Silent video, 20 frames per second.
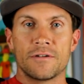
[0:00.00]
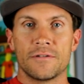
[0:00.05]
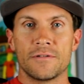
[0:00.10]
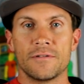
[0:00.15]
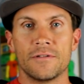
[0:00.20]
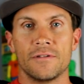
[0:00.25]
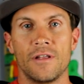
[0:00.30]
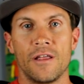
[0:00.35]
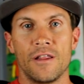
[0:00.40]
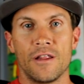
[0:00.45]

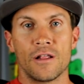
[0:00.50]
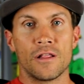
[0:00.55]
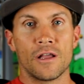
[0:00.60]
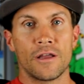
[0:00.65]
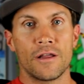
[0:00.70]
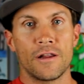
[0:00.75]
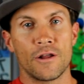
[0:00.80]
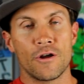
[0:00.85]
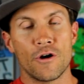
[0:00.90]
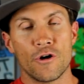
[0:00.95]
And you can click
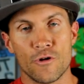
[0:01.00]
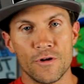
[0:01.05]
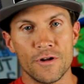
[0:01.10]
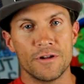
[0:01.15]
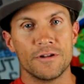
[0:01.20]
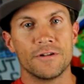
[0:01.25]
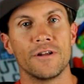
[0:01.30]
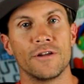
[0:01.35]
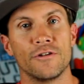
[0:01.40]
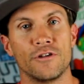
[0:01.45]
it and go to it
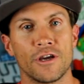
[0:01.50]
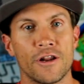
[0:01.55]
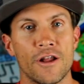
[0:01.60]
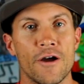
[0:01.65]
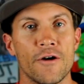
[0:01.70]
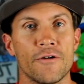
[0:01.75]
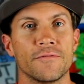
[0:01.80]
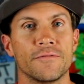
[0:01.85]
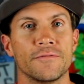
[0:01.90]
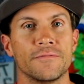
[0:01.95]
and check it
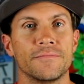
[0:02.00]
out.